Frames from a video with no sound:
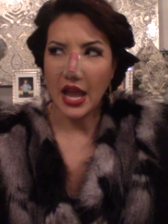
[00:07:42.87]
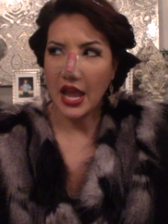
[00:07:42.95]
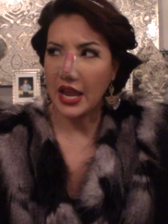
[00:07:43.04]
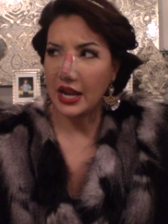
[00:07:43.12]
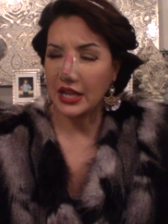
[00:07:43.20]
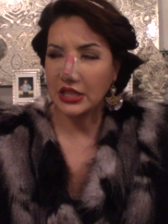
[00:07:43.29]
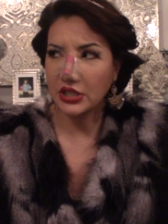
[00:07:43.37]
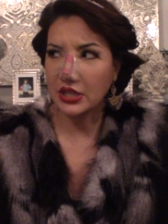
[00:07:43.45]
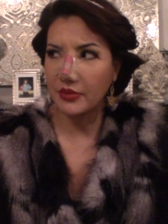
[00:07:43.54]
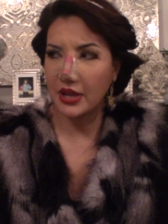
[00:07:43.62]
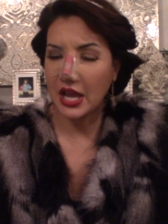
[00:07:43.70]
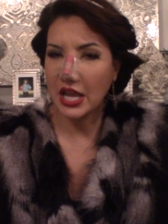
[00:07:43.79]
And I look at
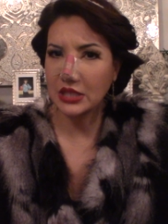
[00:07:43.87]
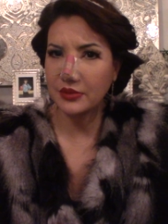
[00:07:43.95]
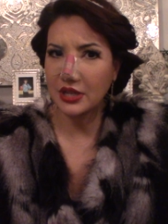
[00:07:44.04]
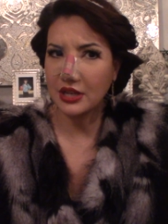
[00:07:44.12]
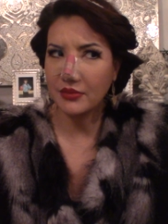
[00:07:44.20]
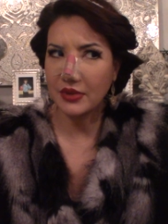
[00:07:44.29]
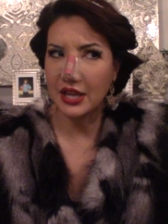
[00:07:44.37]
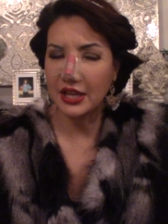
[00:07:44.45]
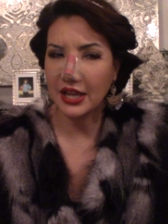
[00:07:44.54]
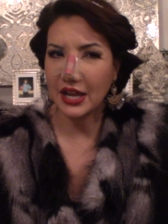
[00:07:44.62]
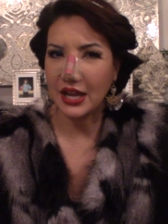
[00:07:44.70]
my husband and I'm like,